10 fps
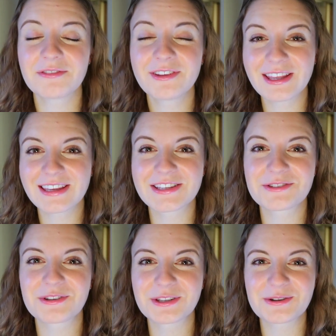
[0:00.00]
I feel like
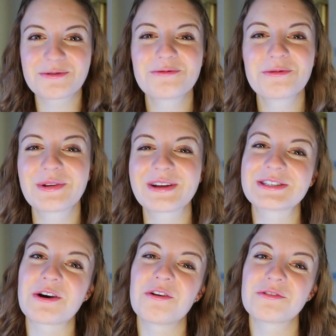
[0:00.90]
it's really cool
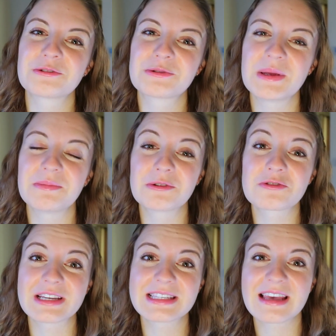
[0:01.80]
because all of those people
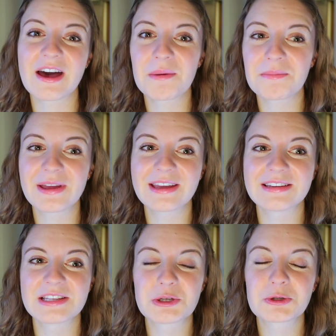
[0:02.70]
dress up
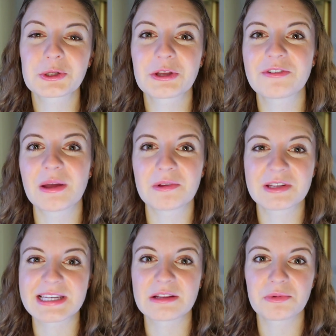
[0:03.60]
and it's usually a
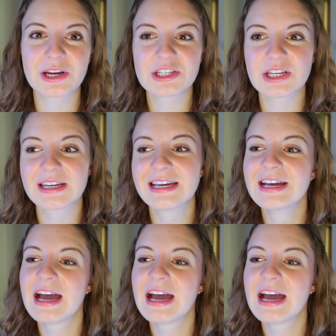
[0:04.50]
family celebration.